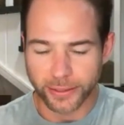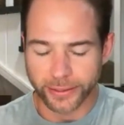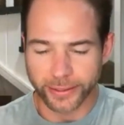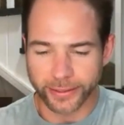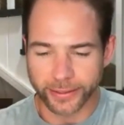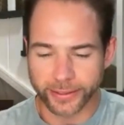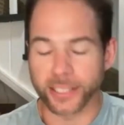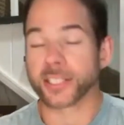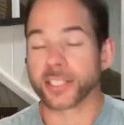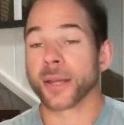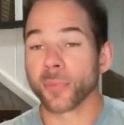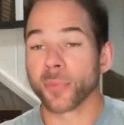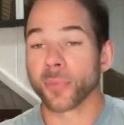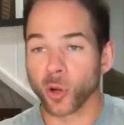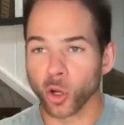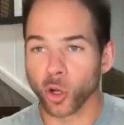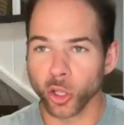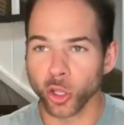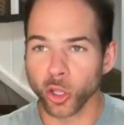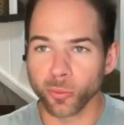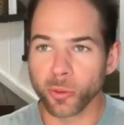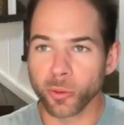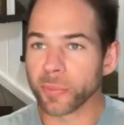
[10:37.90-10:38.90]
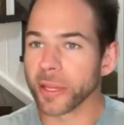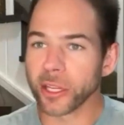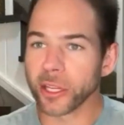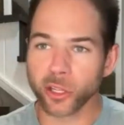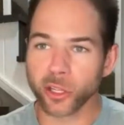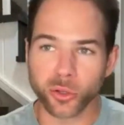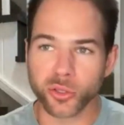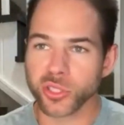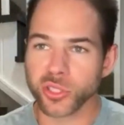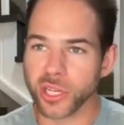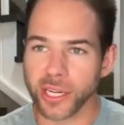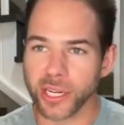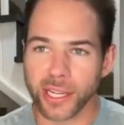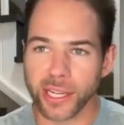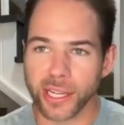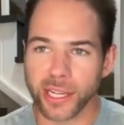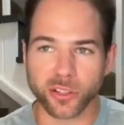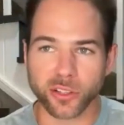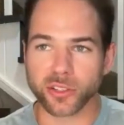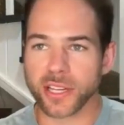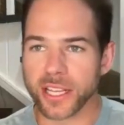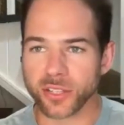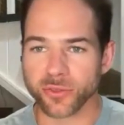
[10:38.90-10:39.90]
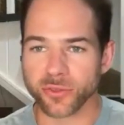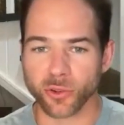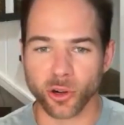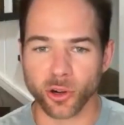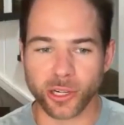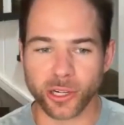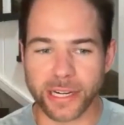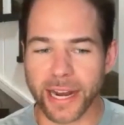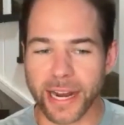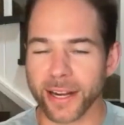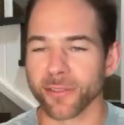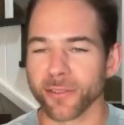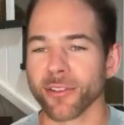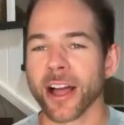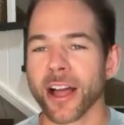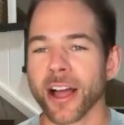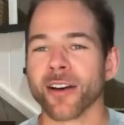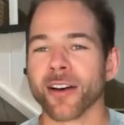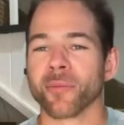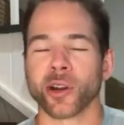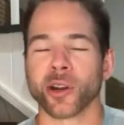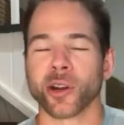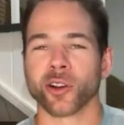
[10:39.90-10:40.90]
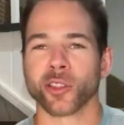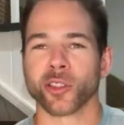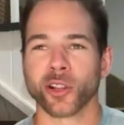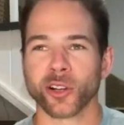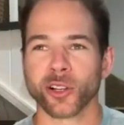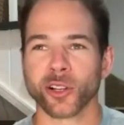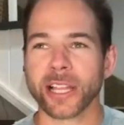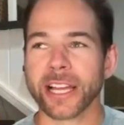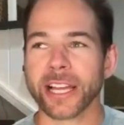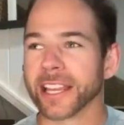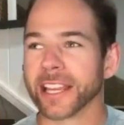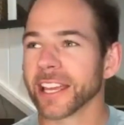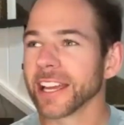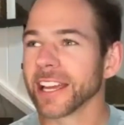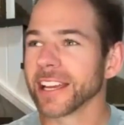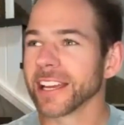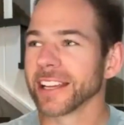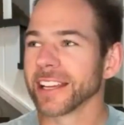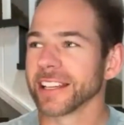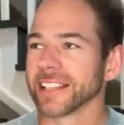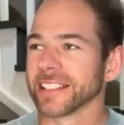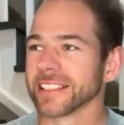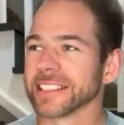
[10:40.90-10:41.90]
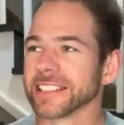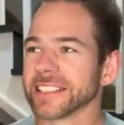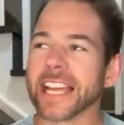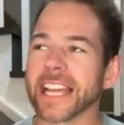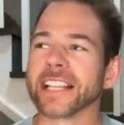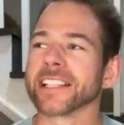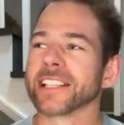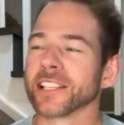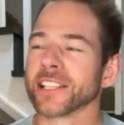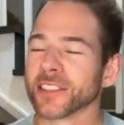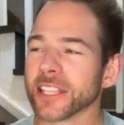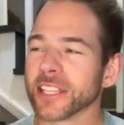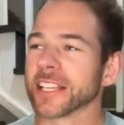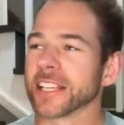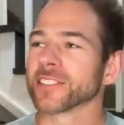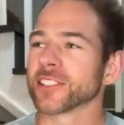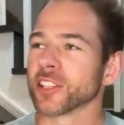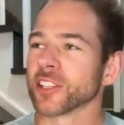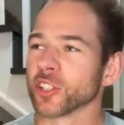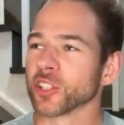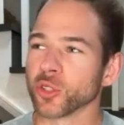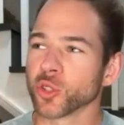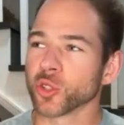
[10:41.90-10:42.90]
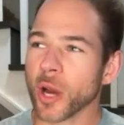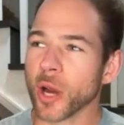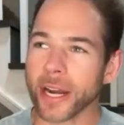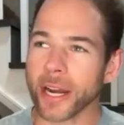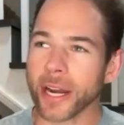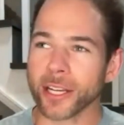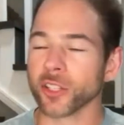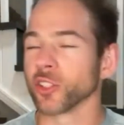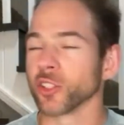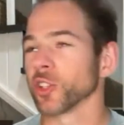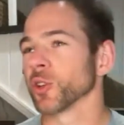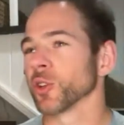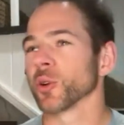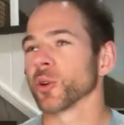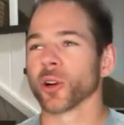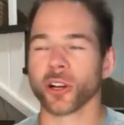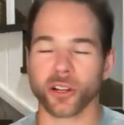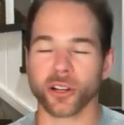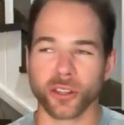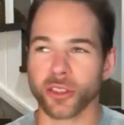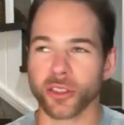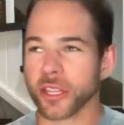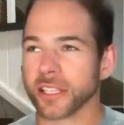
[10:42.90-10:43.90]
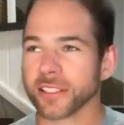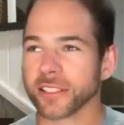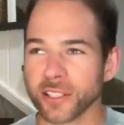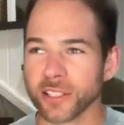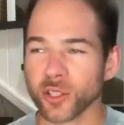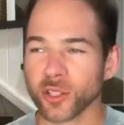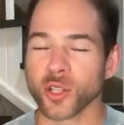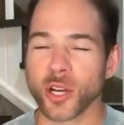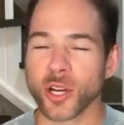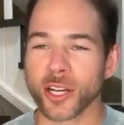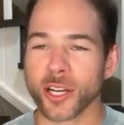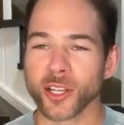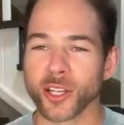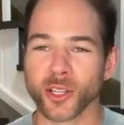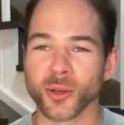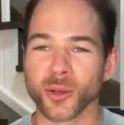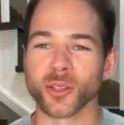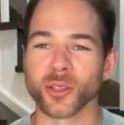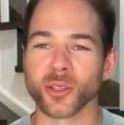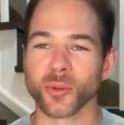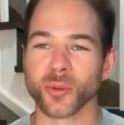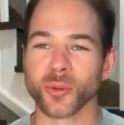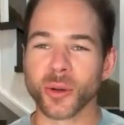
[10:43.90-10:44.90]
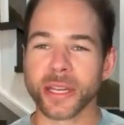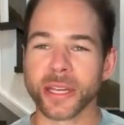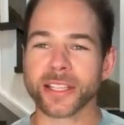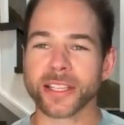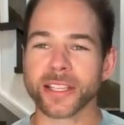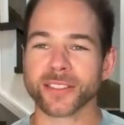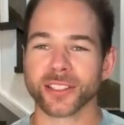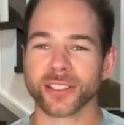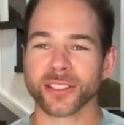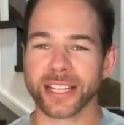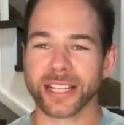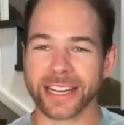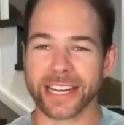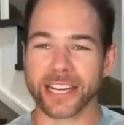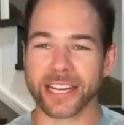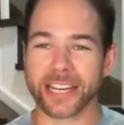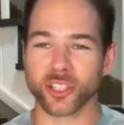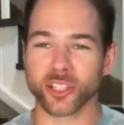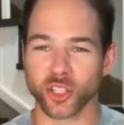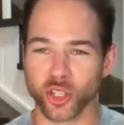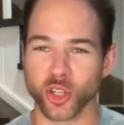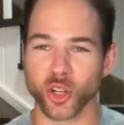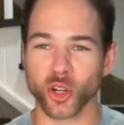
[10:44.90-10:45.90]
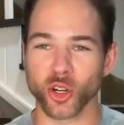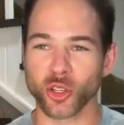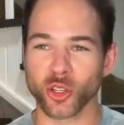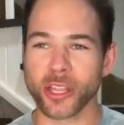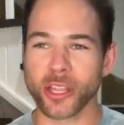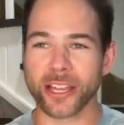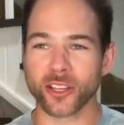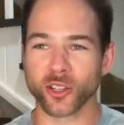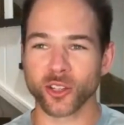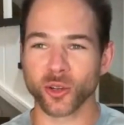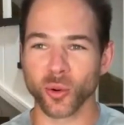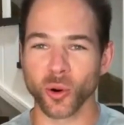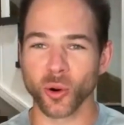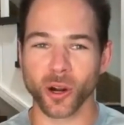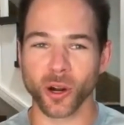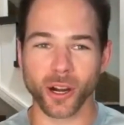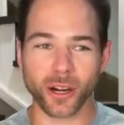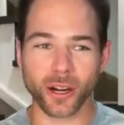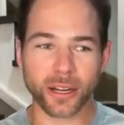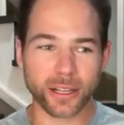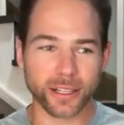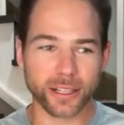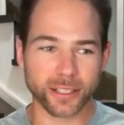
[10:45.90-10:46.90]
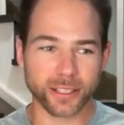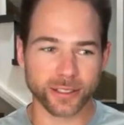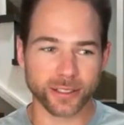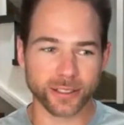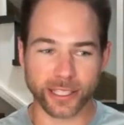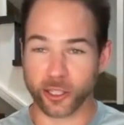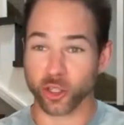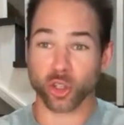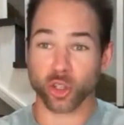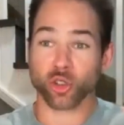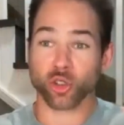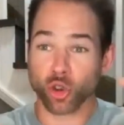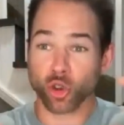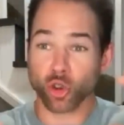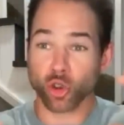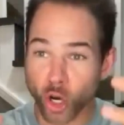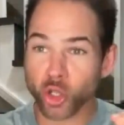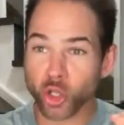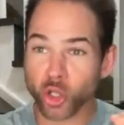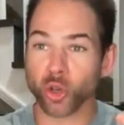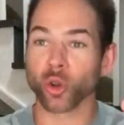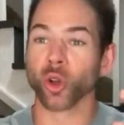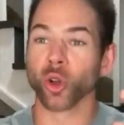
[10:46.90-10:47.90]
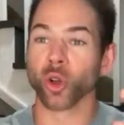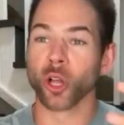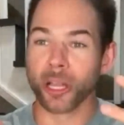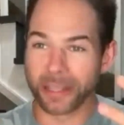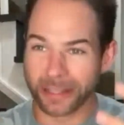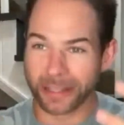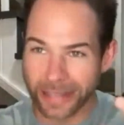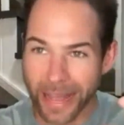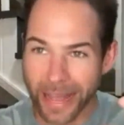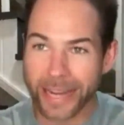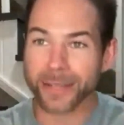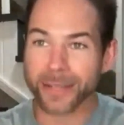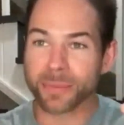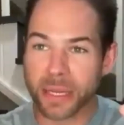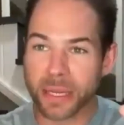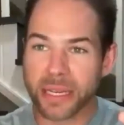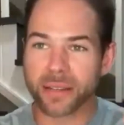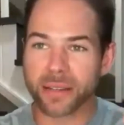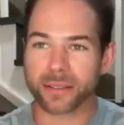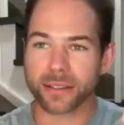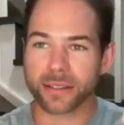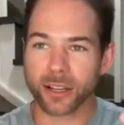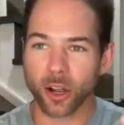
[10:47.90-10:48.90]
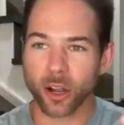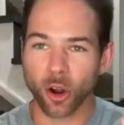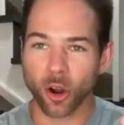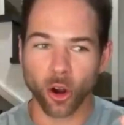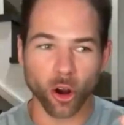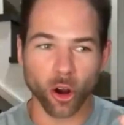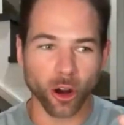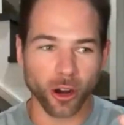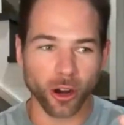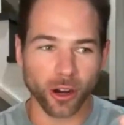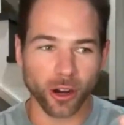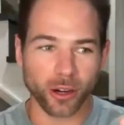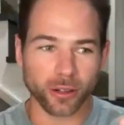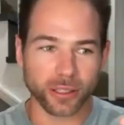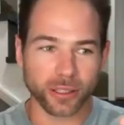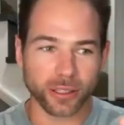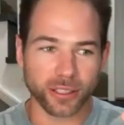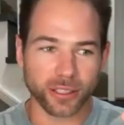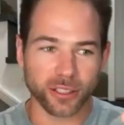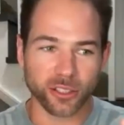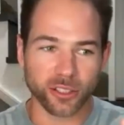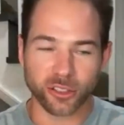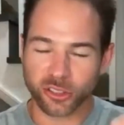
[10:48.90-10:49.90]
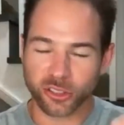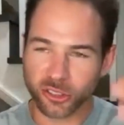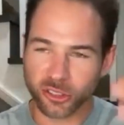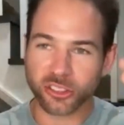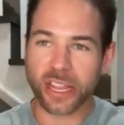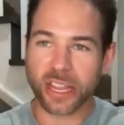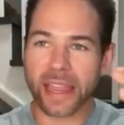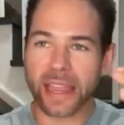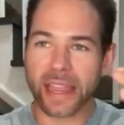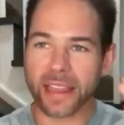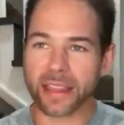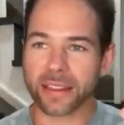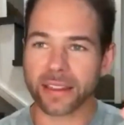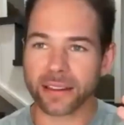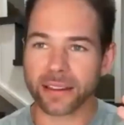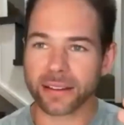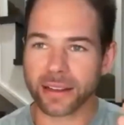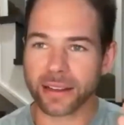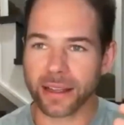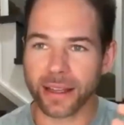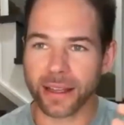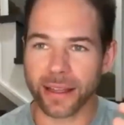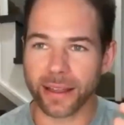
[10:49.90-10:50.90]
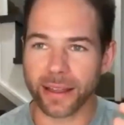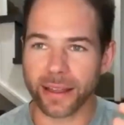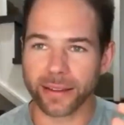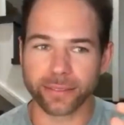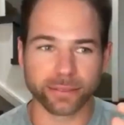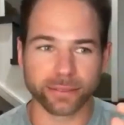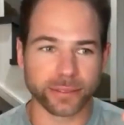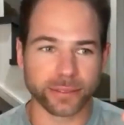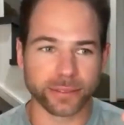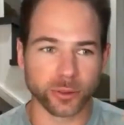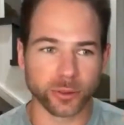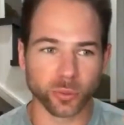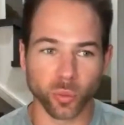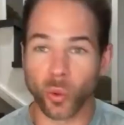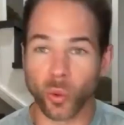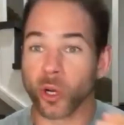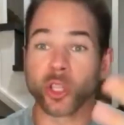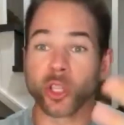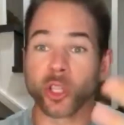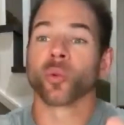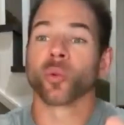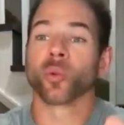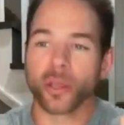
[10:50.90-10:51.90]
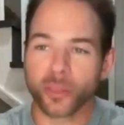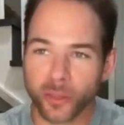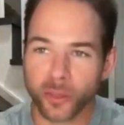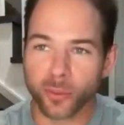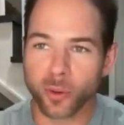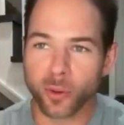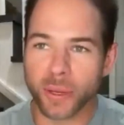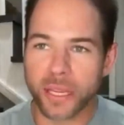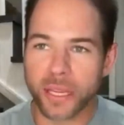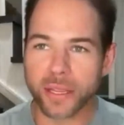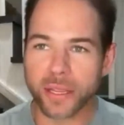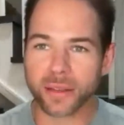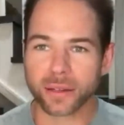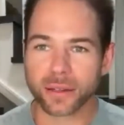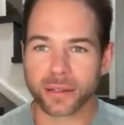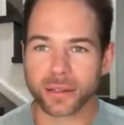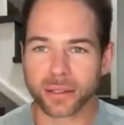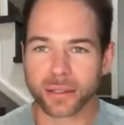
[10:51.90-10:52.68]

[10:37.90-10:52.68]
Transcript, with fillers: uh, the typical human being who's sitting at their desk for a nine to five. But are there like daily things that you try to do or things that you try to do in the week to like ensure that your like structural alignment are staying at where you want them to be?